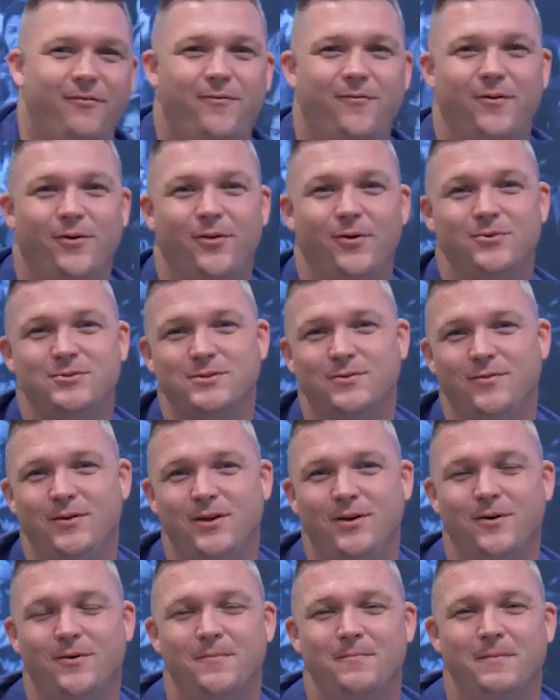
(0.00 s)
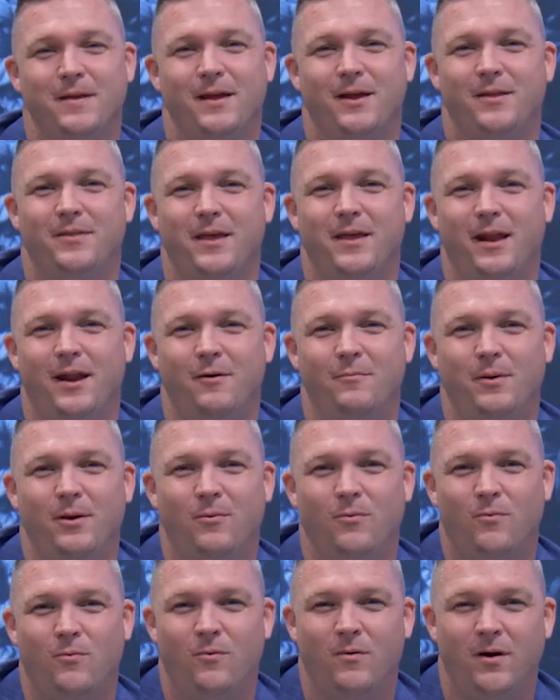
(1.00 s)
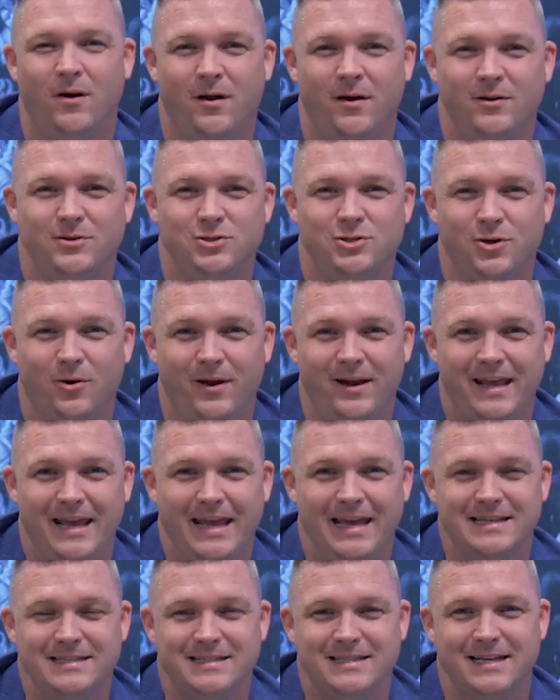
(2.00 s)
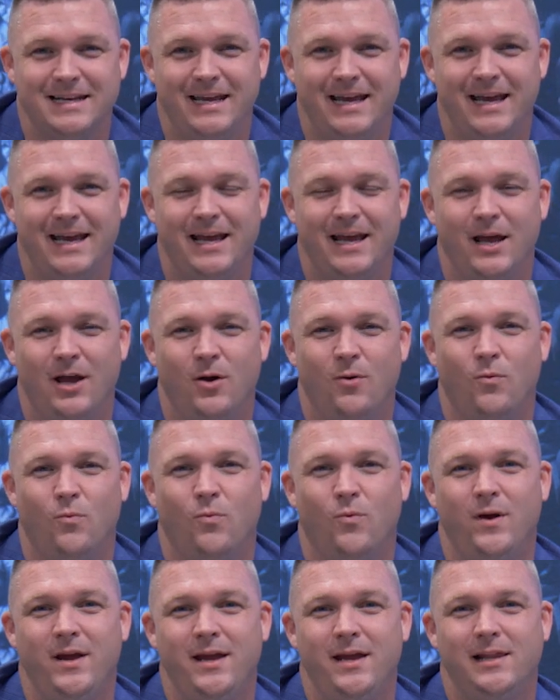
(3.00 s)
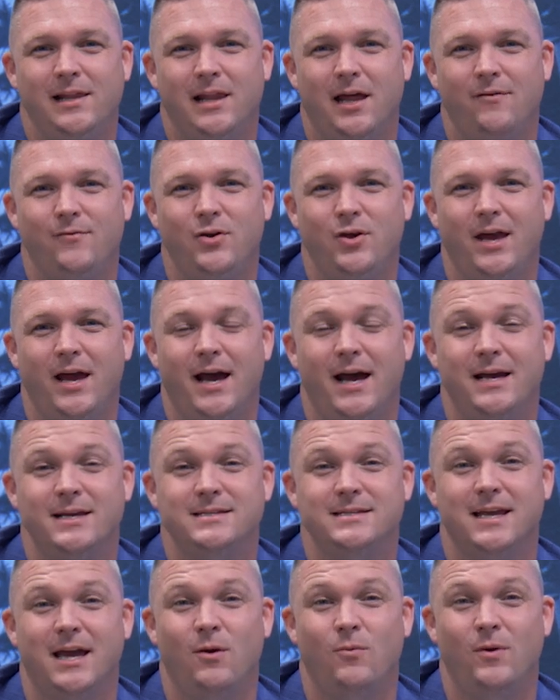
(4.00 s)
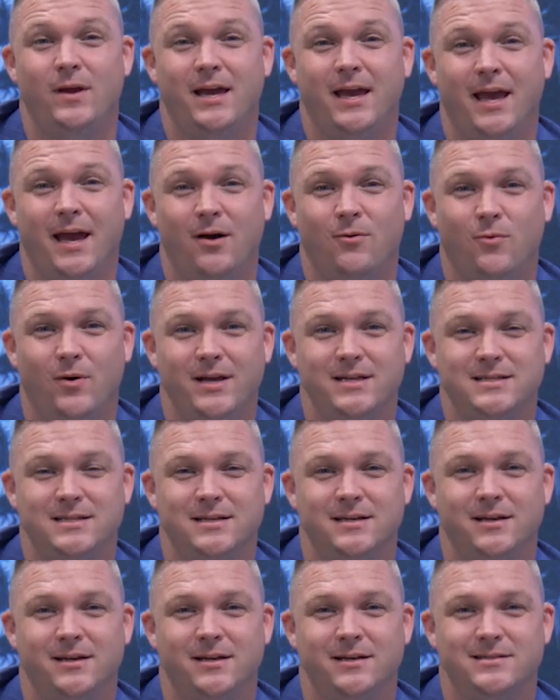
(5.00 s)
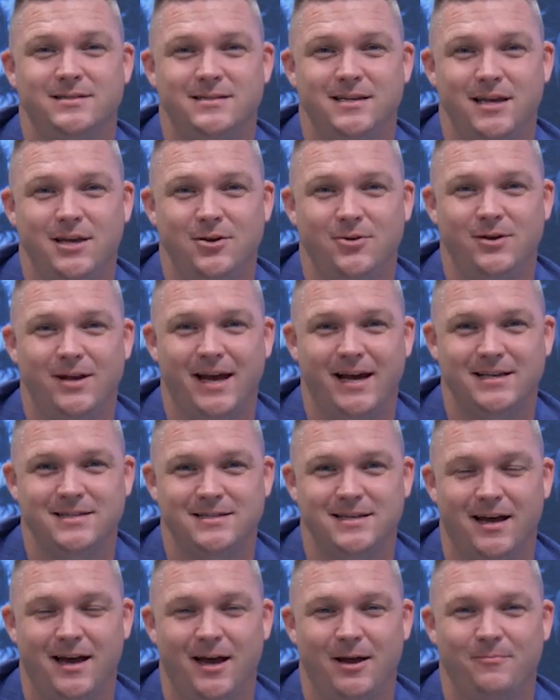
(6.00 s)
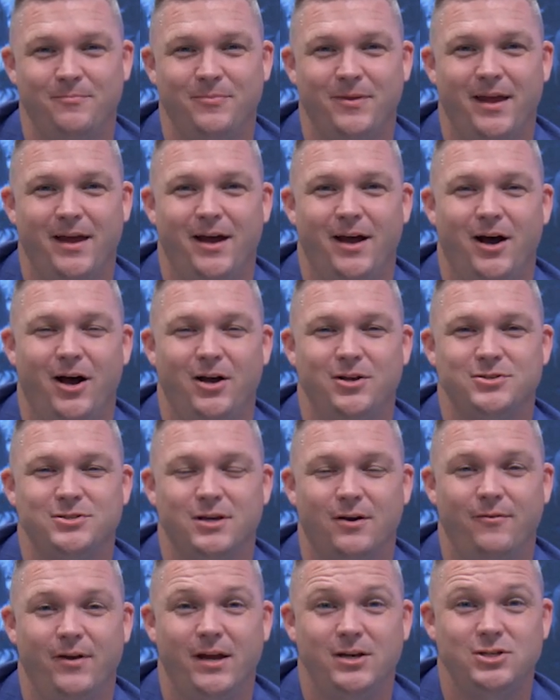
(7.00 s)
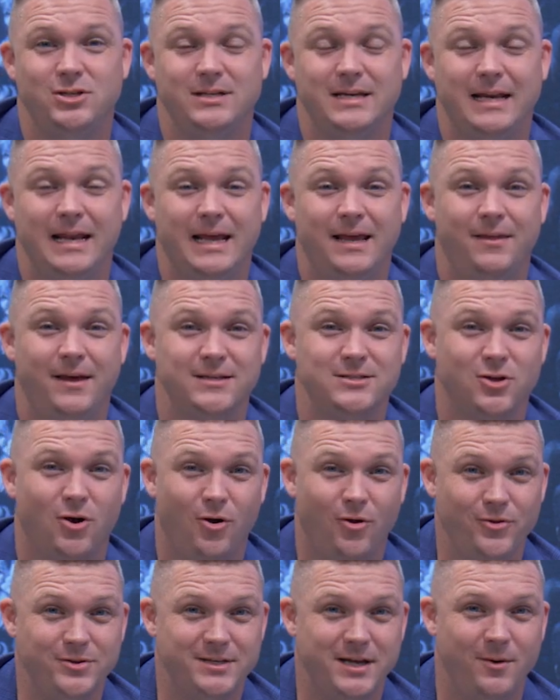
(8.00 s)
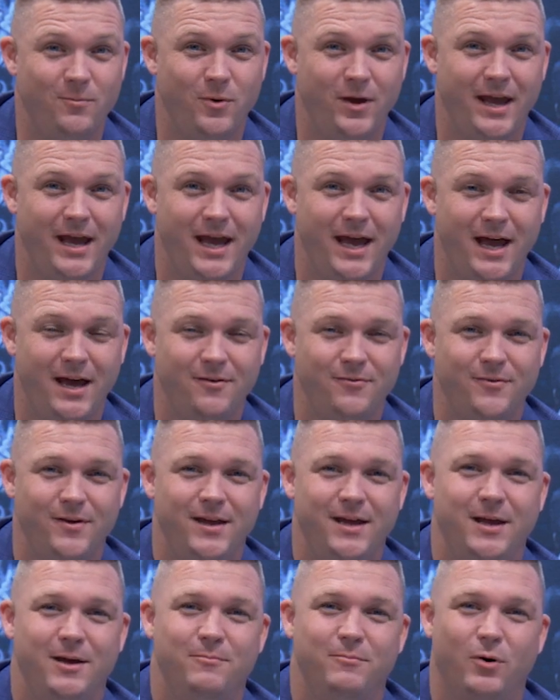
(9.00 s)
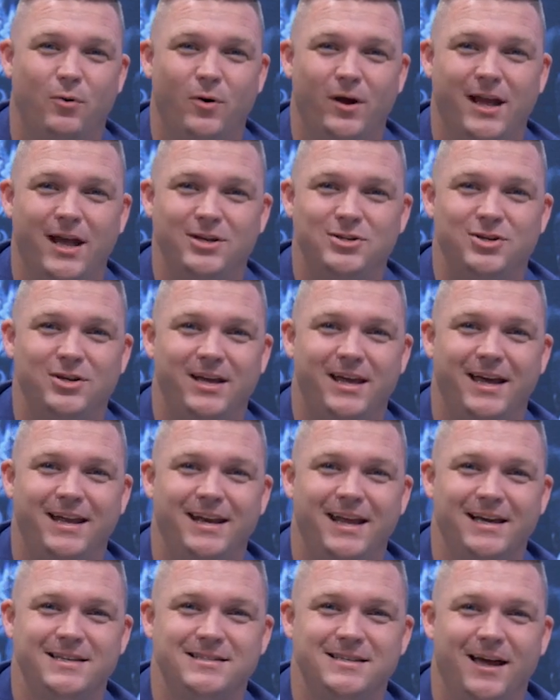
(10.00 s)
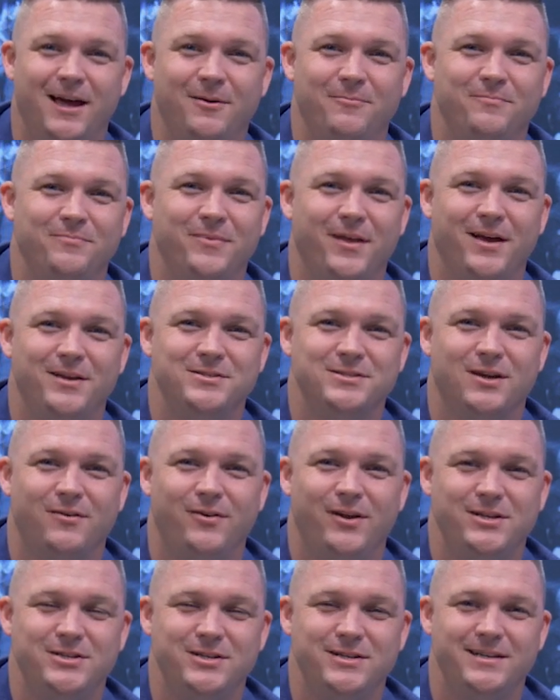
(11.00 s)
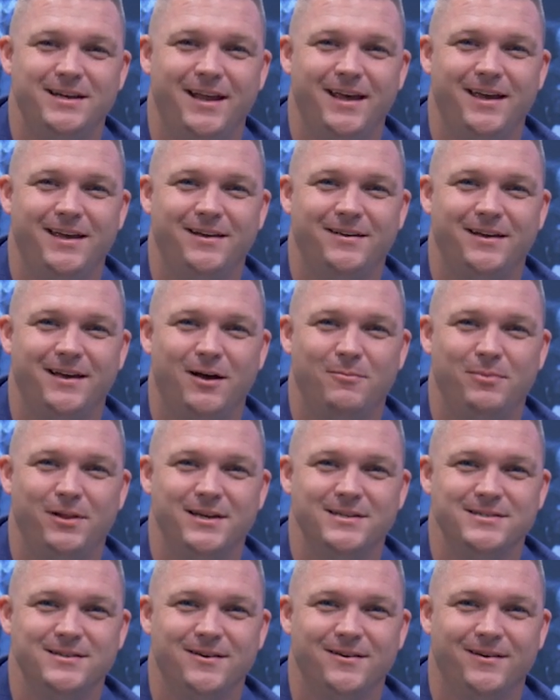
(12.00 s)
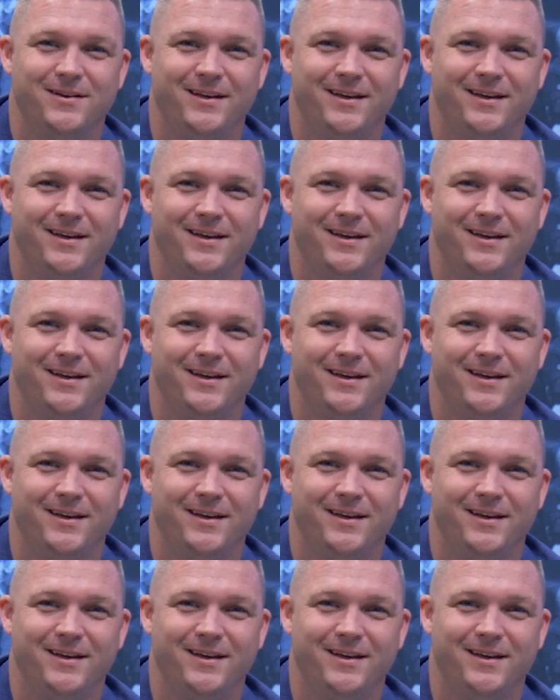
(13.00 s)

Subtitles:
for those of you that have been joining in today, we love you guys, and we can't wait to see you next time on Salvation Today. That's all the time we have, but we'll catch you again next time on Salvation Today. God bless you.